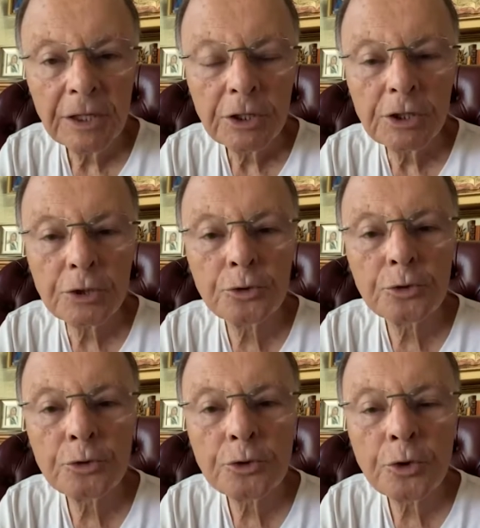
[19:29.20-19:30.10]
Jesus
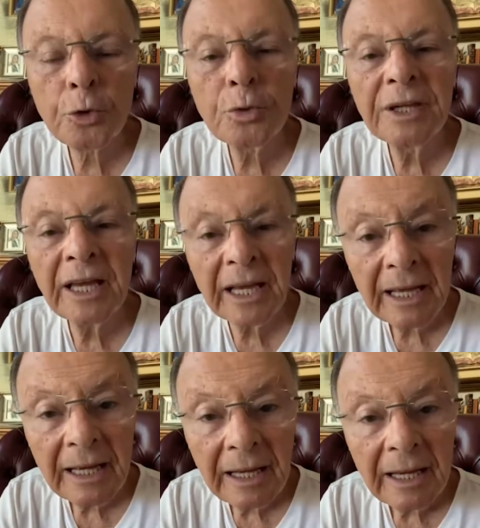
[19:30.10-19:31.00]
taught them a lesson.
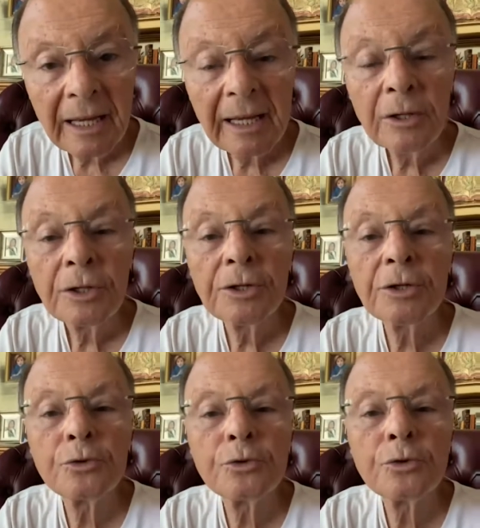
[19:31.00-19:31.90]
What did
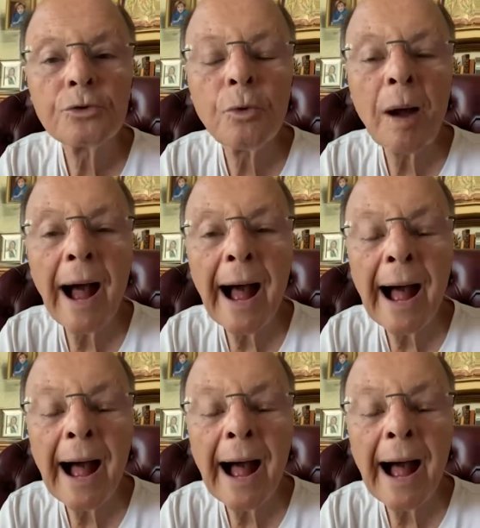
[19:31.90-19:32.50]
Jesus use?